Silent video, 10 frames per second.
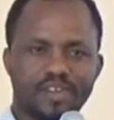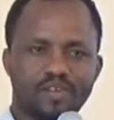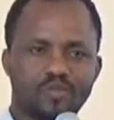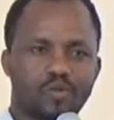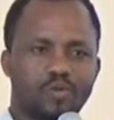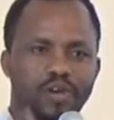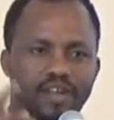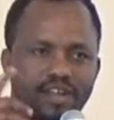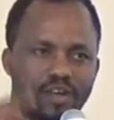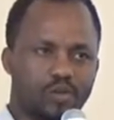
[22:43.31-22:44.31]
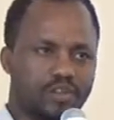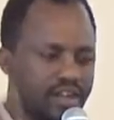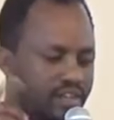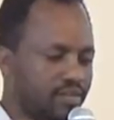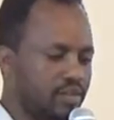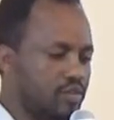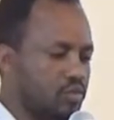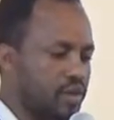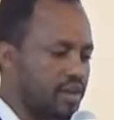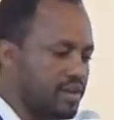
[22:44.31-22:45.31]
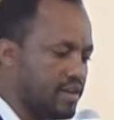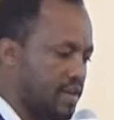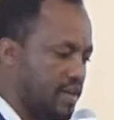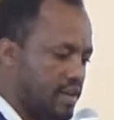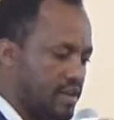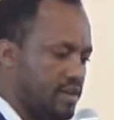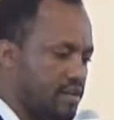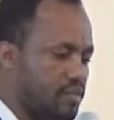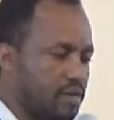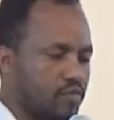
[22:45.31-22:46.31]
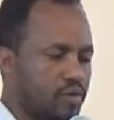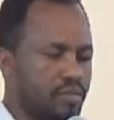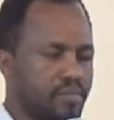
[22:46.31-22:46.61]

So when the alternative least square performs,